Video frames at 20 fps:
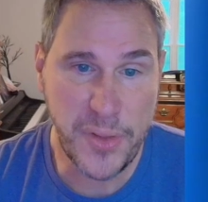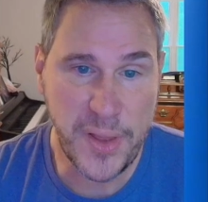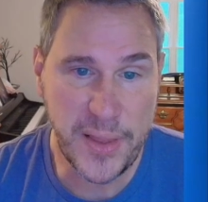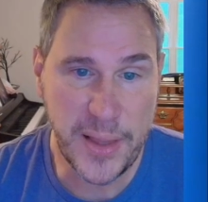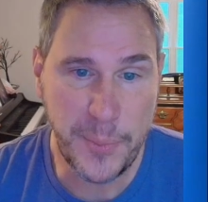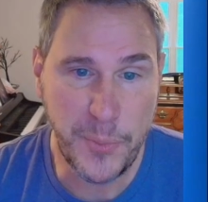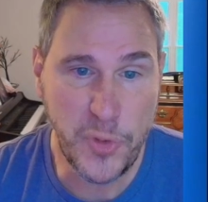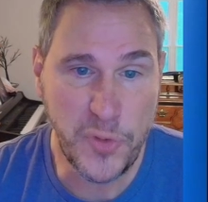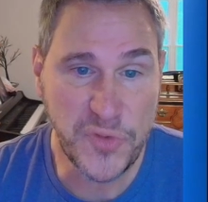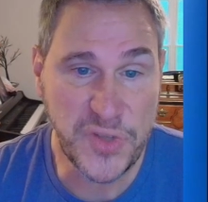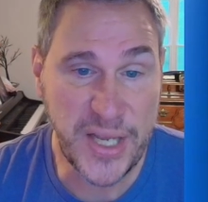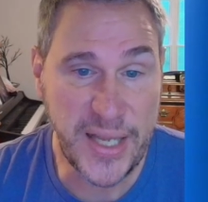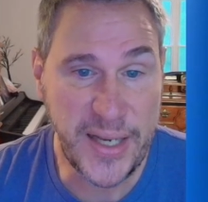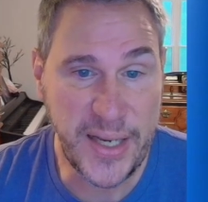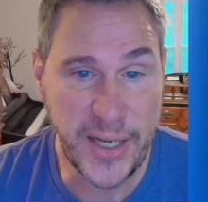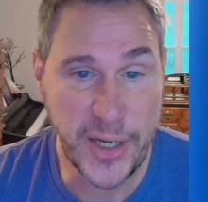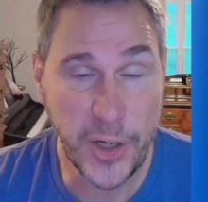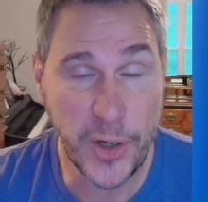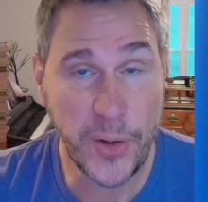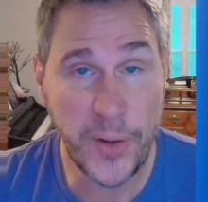that moves in
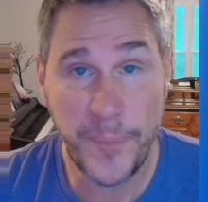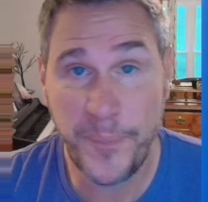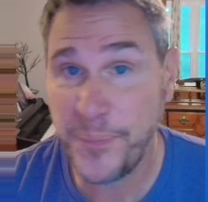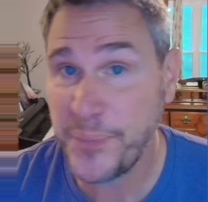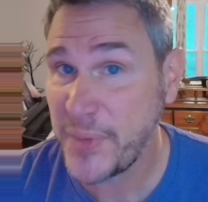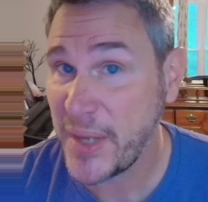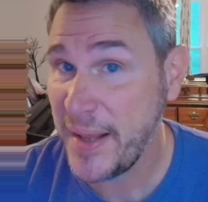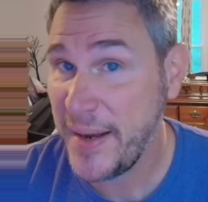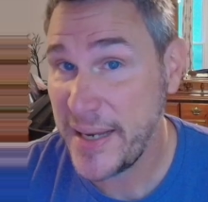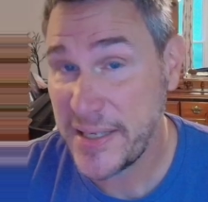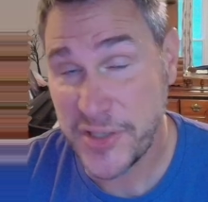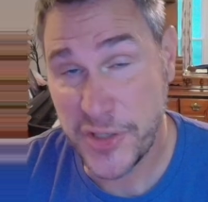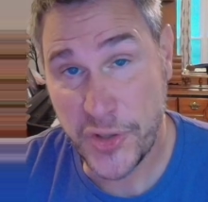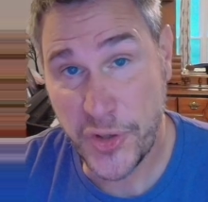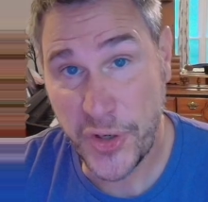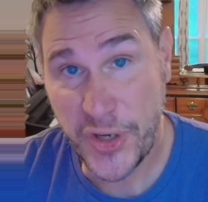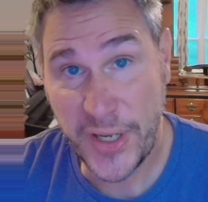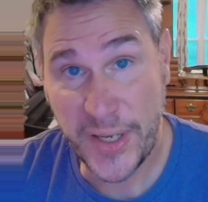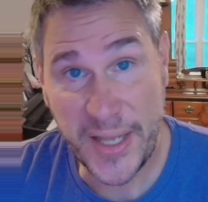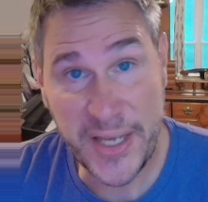here has a
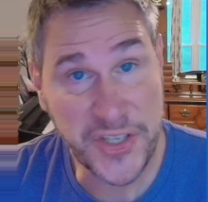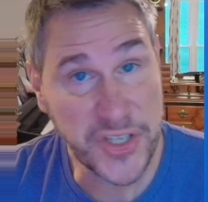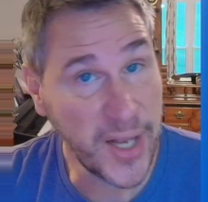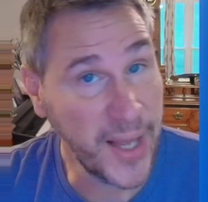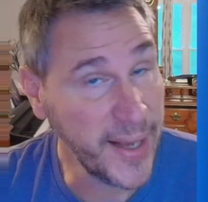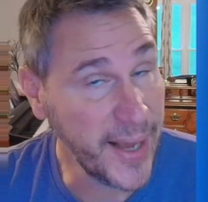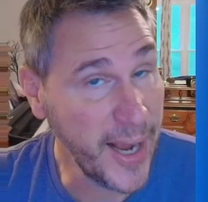circulation like